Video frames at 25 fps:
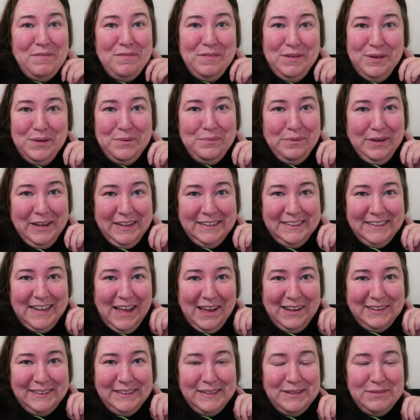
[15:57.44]
few weeks
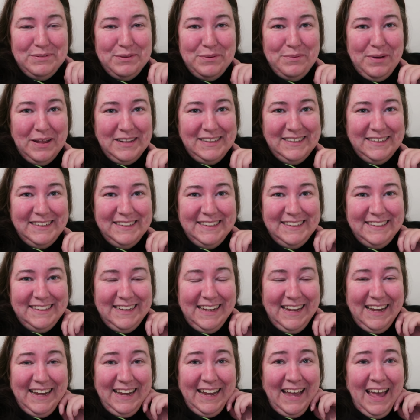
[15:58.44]
now since we went to
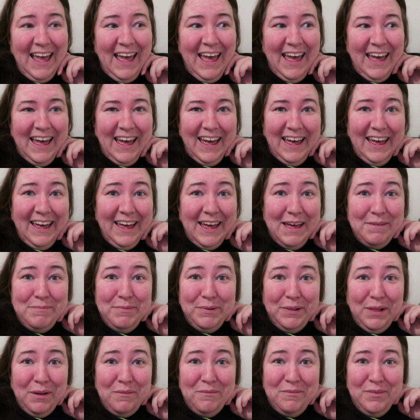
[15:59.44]
see
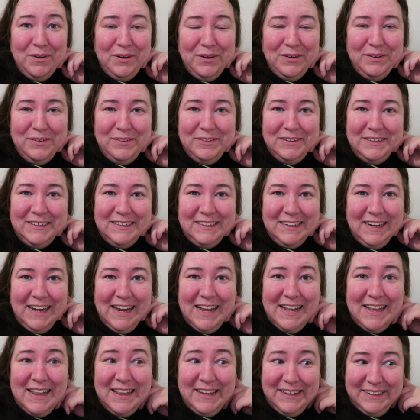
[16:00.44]
Moulin Rouge
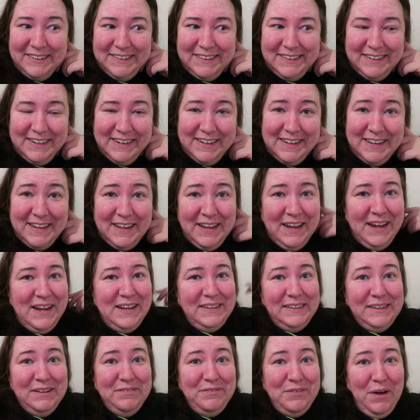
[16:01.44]
in London,
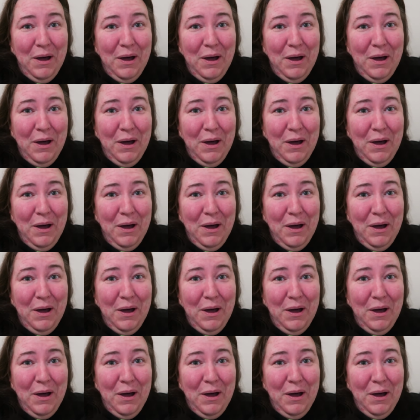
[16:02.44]
so I